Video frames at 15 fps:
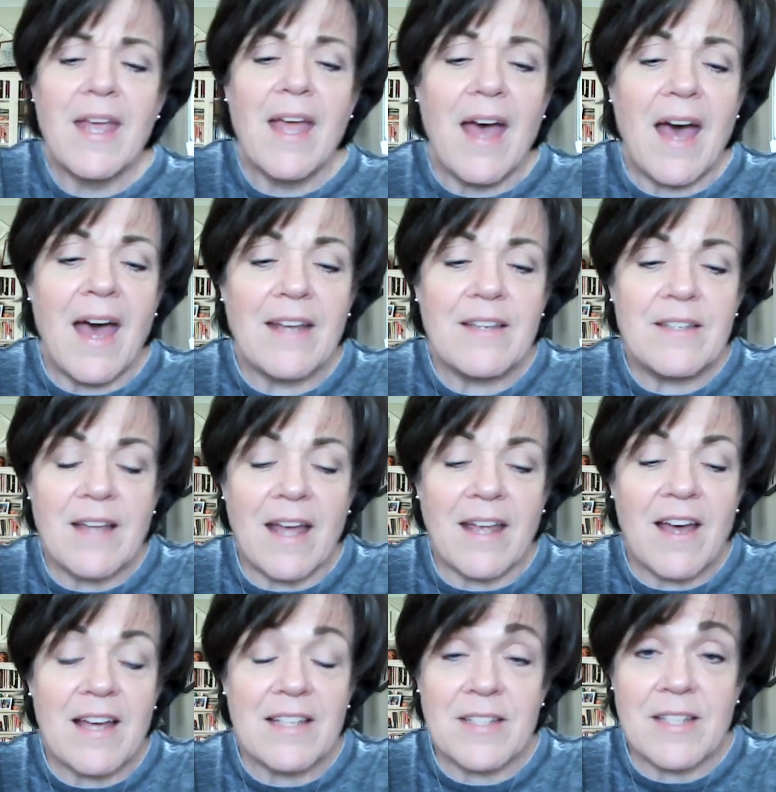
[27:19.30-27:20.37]
I
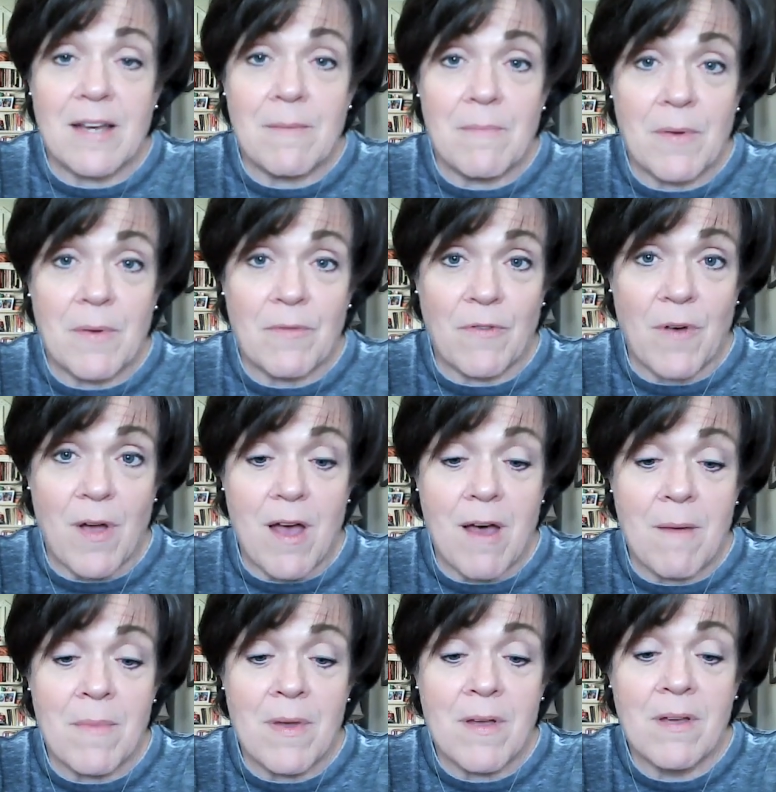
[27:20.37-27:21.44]
got some
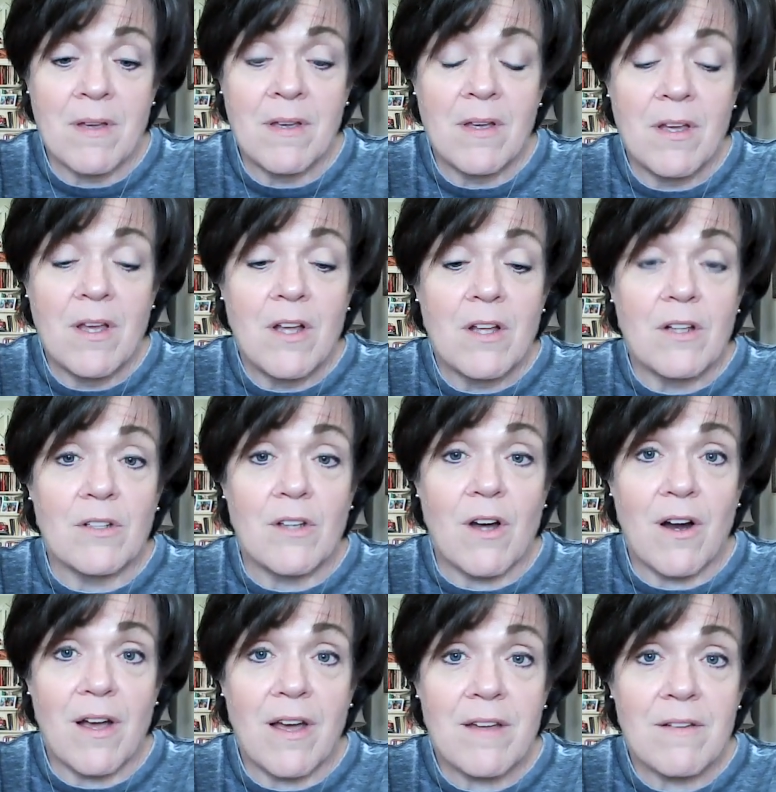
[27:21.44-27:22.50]
from
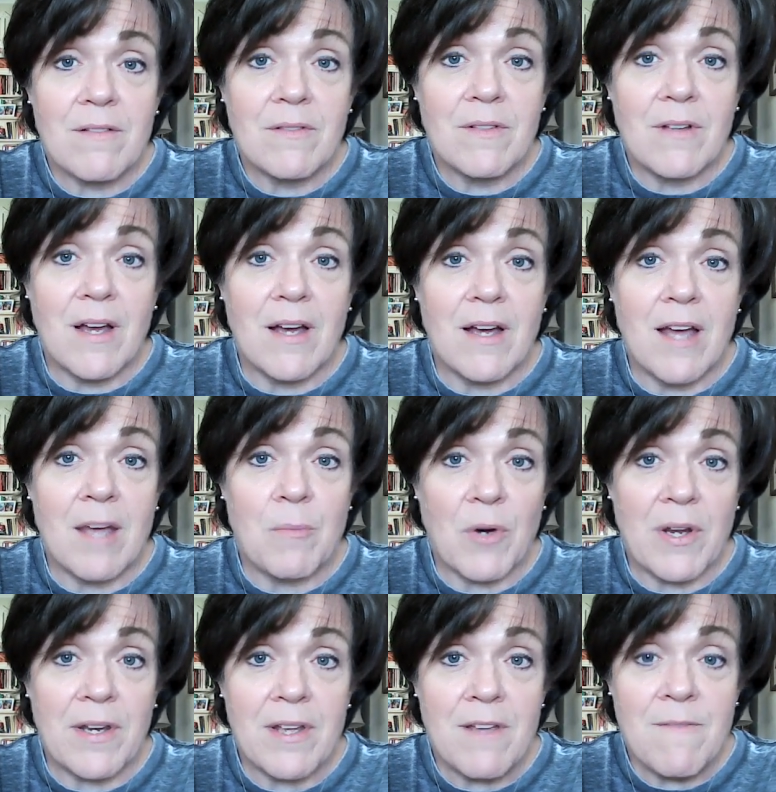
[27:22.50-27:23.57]
Laura and
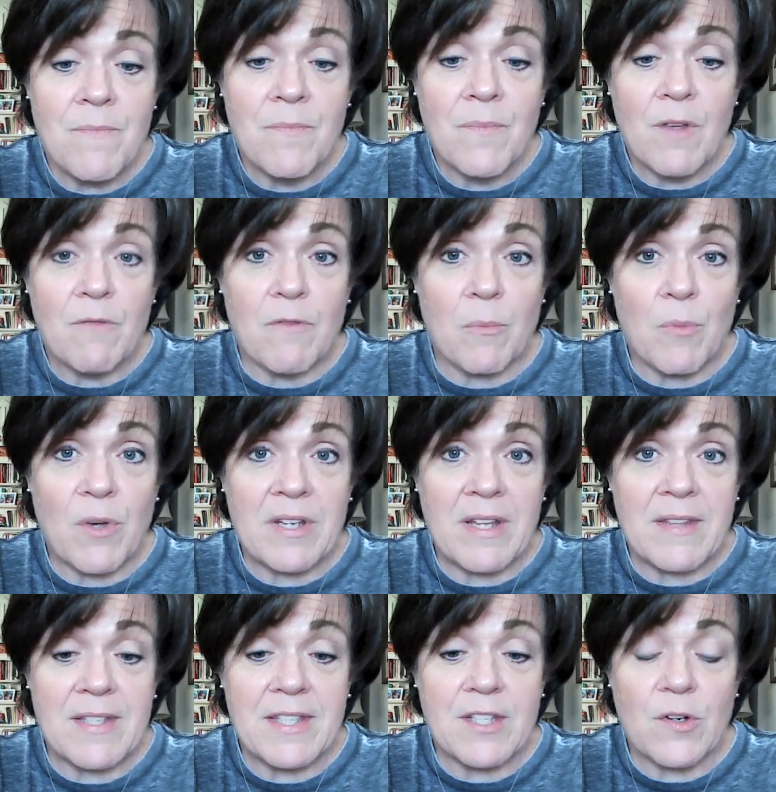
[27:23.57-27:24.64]
Brenda, from Brenda and
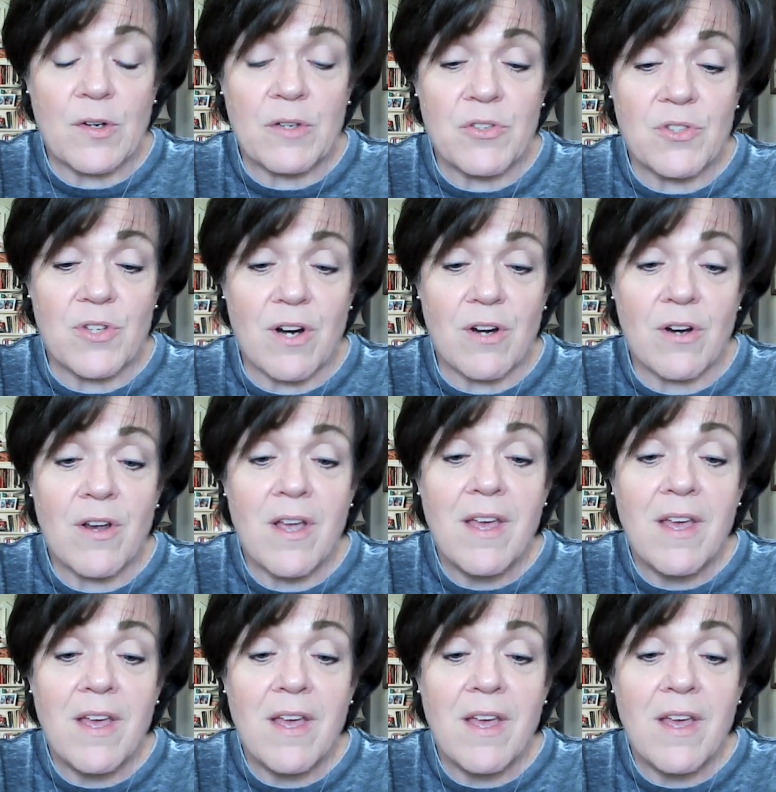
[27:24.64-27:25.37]
the Cereal Starter.